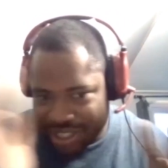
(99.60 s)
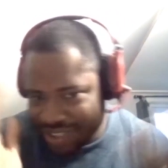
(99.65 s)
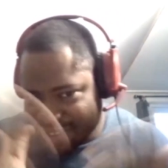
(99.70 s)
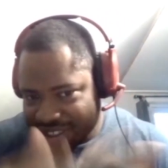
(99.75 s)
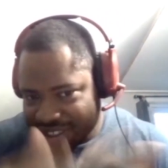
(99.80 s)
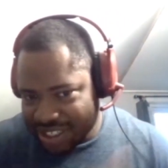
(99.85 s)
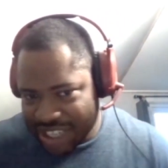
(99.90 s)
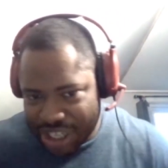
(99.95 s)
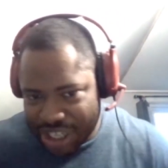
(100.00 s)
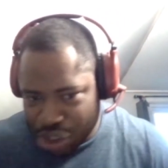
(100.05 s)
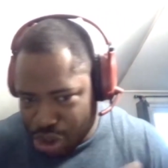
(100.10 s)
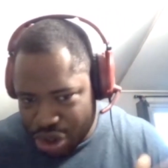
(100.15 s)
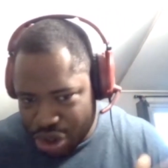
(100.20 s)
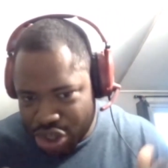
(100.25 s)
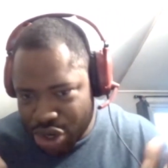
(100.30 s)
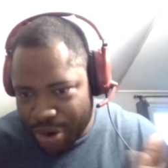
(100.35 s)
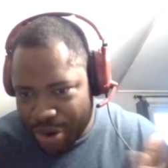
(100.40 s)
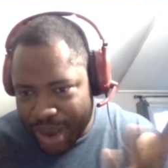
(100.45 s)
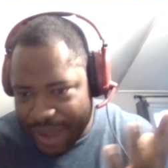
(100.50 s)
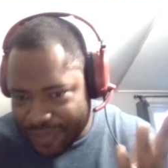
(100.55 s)
does it. Like
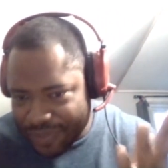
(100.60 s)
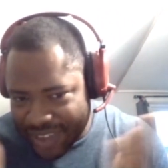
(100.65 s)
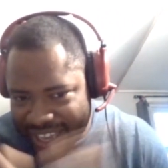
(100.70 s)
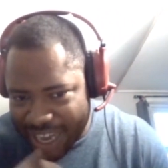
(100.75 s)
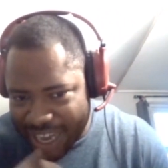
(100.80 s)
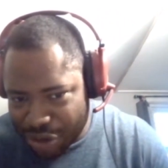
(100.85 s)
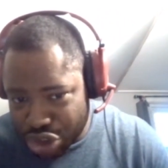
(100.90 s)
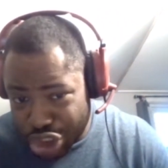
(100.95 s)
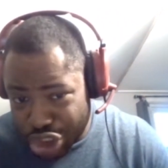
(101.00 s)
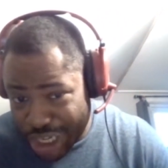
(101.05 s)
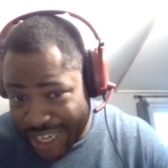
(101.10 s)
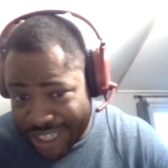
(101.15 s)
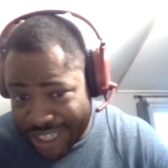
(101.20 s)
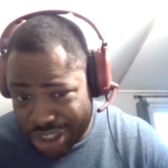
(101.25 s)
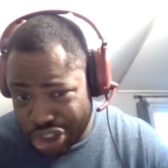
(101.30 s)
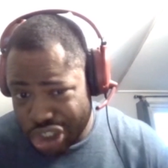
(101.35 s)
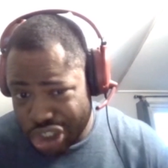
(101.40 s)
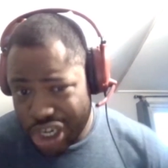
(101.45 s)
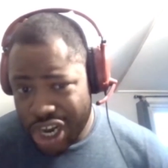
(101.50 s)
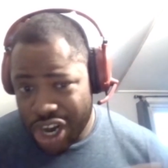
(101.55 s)
you don't have to count
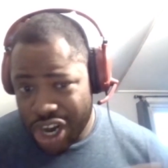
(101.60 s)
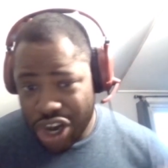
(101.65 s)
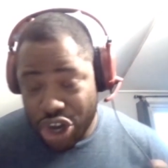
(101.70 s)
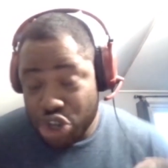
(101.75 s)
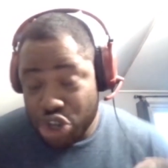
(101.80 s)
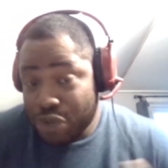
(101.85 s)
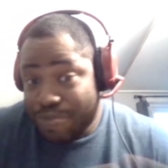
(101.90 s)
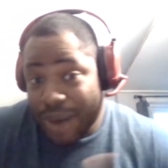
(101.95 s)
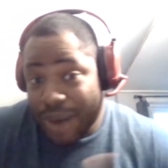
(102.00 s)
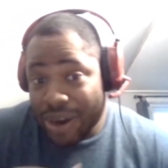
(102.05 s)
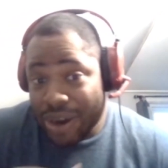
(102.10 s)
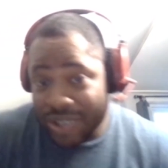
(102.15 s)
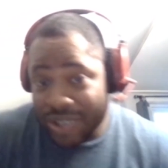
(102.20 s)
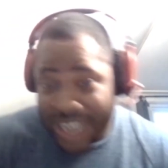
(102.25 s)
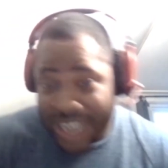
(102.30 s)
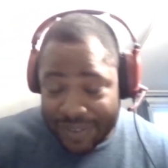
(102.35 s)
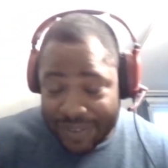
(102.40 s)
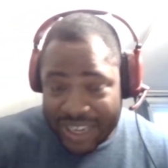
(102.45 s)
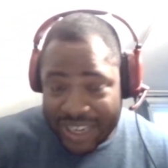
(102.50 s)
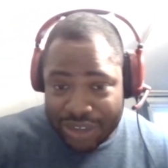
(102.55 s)
change, or you barely
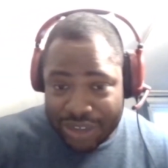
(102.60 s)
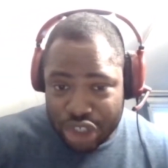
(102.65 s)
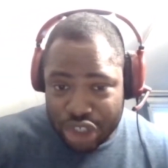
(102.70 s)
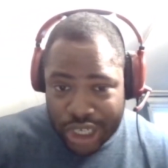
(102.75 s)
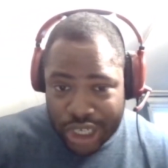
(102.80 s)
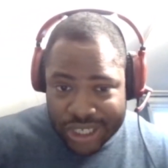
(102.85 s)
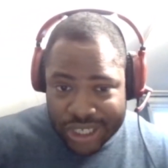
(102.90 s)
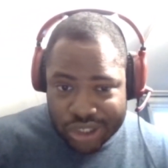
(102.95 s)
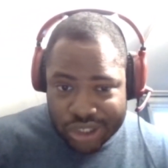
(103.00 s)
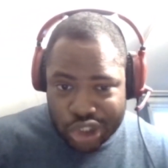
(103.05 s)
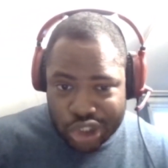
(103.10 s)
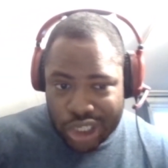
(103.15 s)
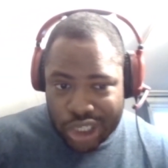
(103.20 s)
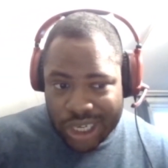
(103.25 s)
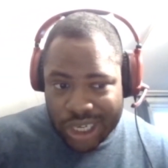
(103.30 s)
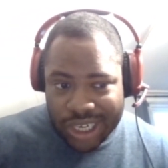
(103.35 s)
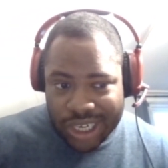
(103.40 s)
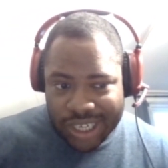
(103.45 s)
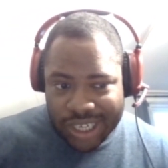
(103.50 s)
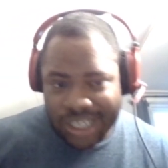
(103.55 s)
have to count change.
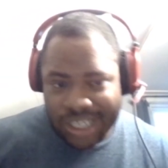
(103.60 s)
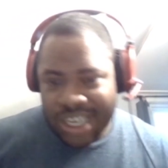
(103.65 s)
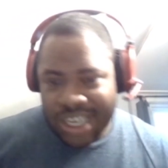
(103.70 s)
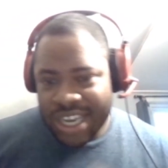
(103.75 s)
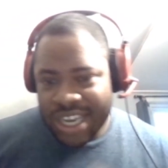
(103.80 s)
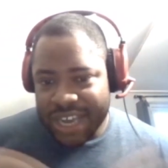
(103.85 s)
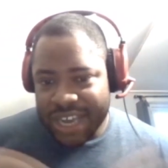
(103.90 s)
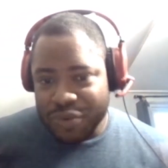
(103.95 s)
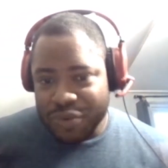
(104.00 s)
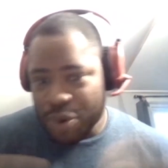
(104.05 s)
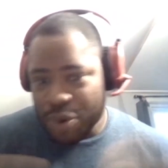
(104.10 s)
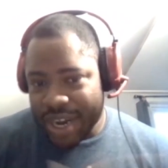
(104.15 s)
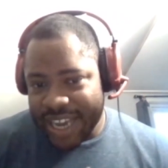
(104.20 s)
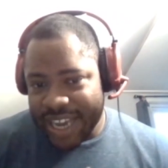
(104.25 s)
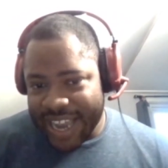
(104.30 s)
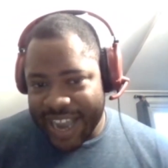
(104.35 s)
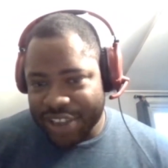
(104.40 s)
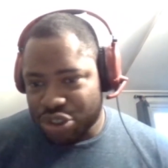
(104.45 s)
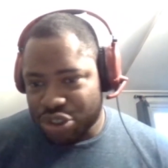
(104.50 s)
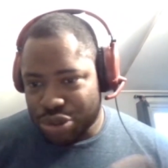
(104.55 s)
If you work in a
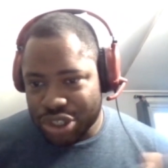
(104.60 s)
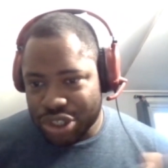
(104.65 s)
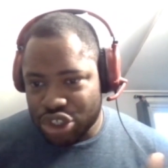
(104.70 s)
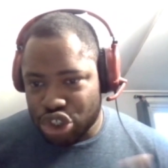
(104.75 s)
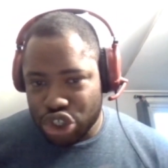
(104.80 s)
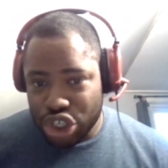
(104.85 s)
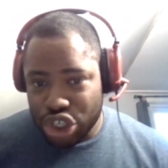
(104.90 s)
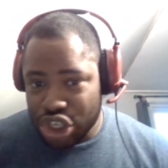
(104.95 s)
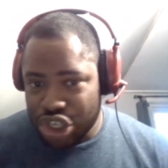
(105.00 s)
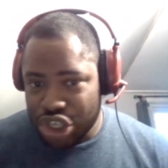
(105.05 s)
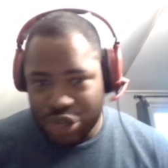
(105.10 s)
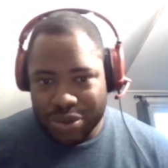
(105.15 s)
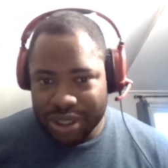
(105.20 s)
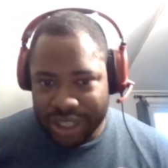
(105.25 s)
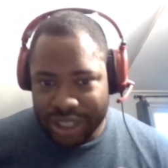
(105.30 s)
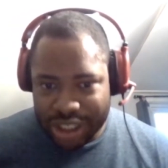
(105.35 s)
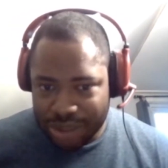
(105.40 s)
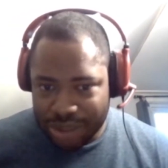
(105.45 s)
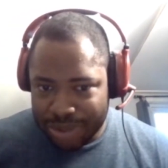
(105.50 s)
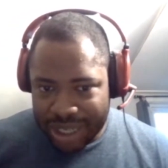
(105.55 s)
cash register, you do a
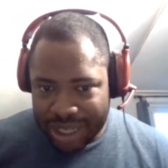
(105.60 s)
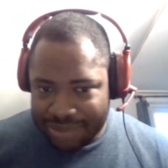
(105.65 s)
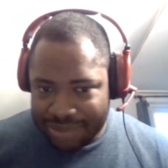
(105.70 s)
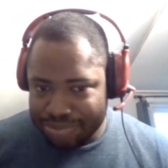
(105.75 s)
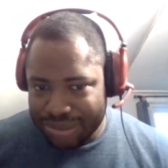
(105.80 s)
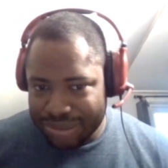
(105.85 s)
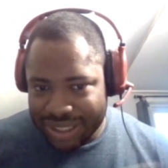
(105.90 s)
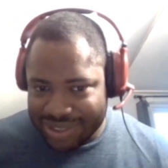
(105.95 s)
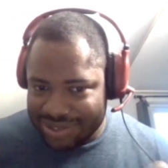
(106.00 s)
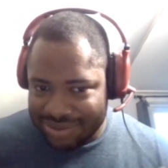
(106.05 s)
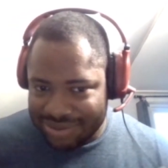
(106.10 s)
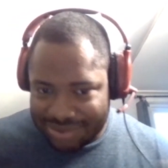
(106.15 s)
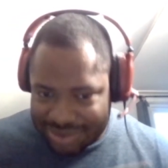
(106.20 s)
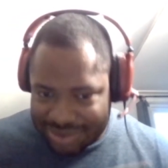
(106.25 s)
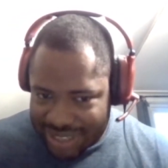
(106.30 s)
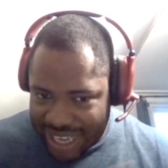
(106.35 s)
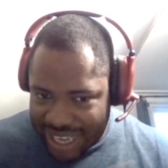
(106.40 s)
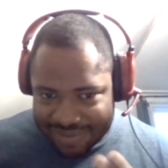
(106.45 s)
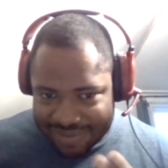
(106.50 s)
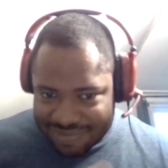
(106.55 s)
little bit, but it's
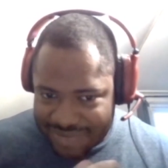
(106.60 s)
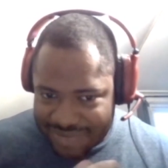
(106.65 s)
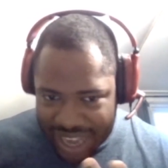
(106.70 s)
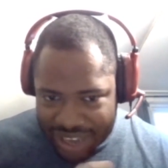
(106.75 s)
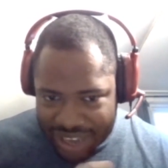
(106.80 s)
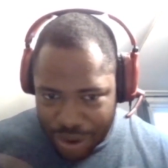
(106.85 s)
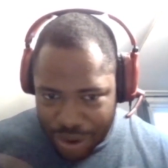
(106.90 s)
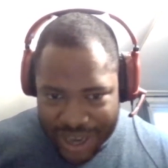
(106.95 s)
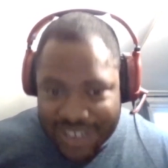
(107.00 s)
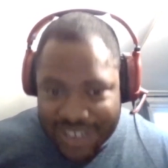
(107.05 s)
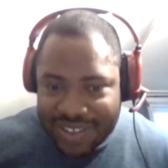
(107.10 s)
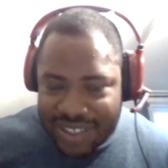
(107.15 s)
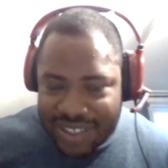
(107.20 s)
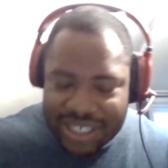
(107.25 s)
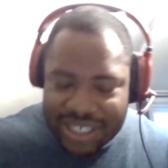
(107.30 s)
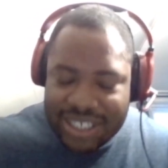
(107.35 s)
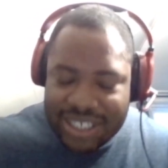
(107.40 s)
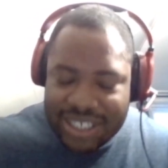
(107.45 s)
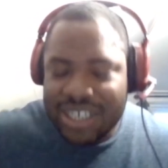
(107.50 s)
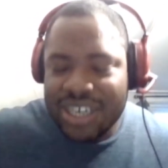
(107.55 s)
not crazy.
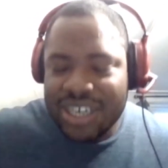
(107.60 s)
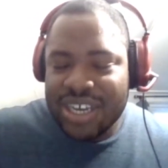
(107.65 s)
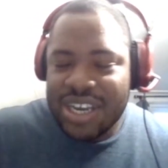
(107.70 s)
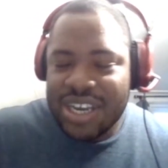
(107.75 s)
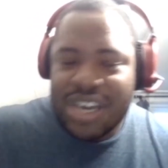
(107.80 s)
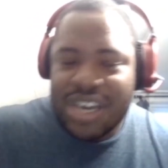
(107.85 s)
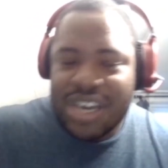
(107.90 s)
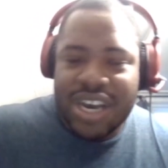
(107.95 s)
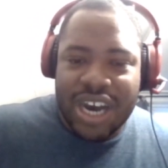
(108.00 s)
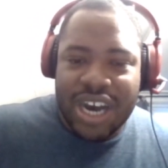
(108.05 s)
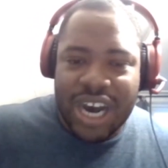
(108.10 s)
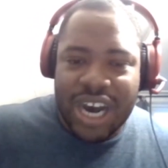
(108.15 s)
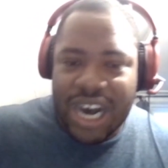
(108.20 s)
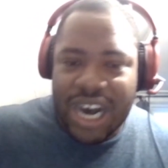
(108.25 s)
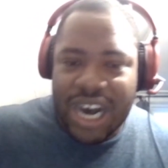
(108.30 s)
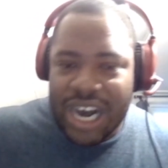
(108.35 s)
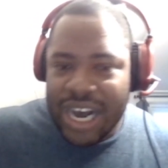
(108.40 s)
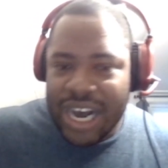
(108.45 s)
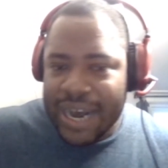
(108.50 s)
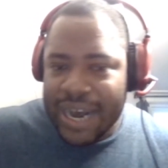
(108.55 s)

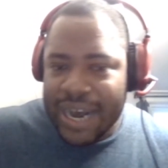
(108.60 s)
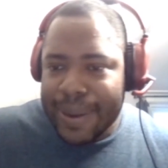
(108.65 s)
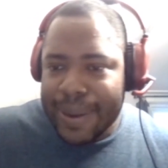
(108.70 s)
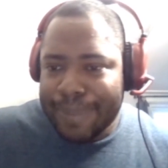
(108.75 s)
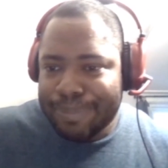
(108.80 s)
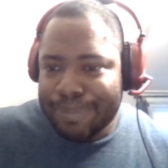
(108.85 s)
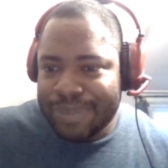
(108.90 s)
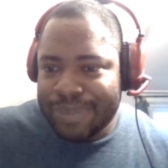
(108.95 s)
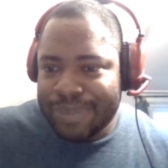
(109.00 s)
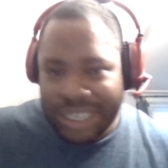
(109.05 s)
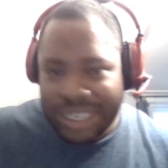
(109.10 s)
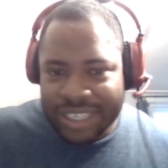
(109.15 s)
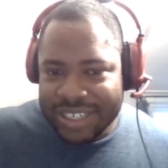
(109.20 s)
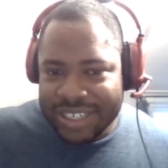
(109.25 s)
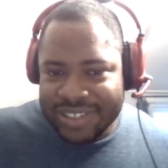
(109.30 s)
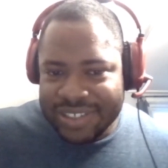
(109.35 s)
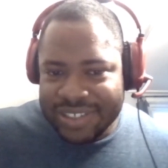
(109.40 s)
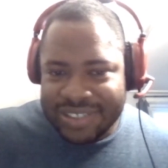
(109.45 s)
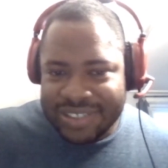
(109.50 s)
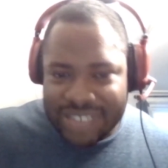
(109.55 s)

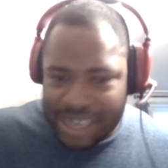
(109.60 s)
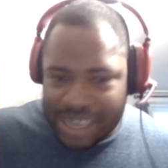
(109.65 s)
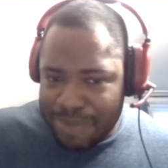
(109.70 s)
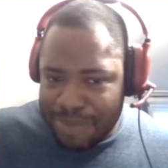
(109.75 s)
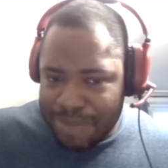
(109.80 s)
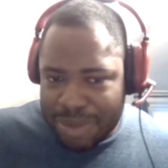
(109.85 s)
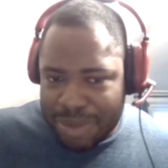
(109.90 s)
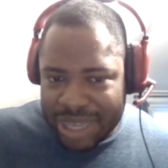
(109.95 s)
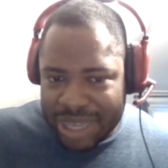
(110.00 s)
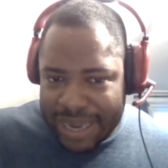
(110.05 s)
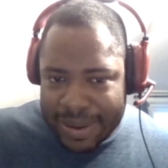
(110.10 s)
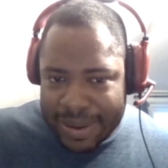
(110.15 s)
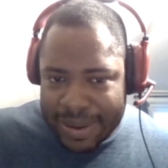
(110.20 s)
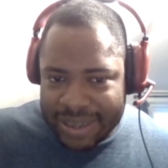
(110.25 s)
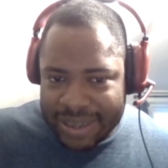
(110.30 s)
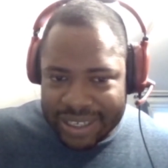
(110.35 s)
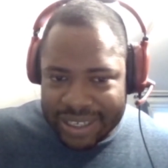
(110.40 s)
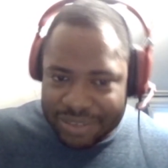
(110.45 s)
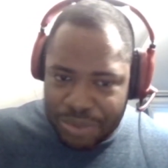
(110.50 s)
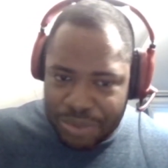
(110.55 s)
It's like maybe like a
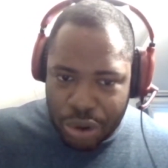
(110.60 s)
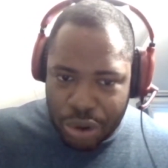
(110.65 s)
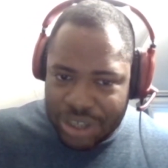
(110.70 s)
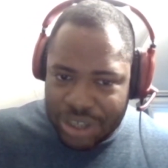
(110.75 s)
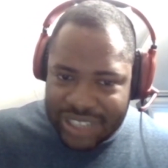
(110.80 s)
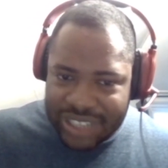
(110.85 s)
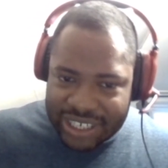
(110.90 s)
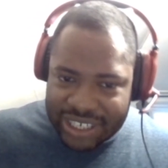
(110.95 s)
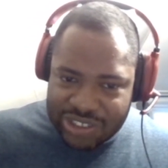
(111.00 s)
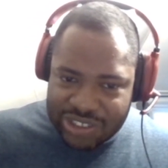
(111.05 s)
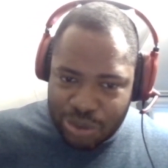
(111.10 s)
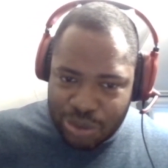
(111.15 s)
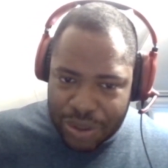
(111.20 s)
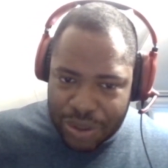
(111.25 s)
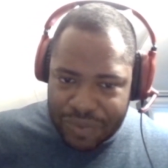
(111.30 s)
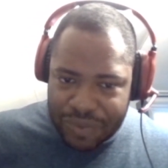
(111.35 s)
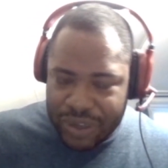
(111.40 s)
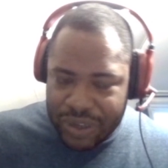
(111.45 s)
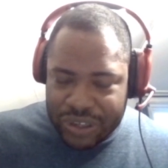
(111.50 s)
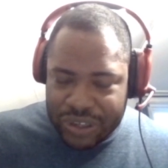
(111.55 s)
like 30 seconds worth
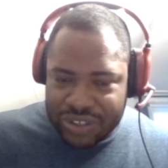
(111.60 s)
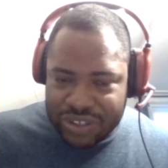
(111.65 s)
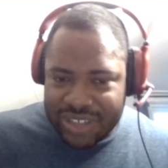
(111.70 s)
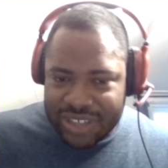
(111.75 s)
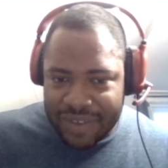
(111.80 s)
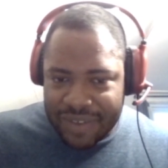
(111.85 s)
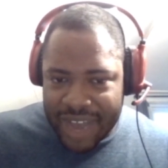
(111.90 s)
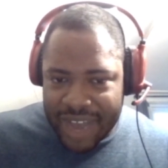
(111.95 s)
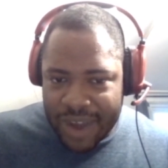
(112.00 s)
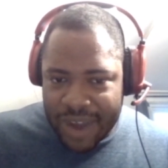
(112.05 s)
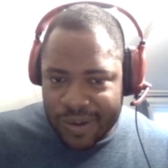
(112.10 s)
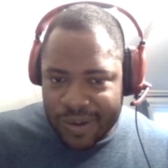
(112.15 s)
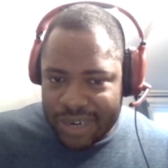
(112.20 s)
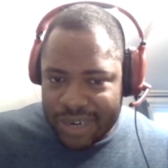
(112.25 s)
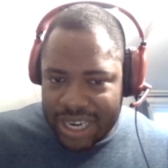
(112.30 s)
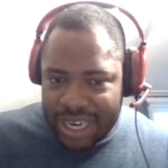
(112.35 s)
of figuring stuff out.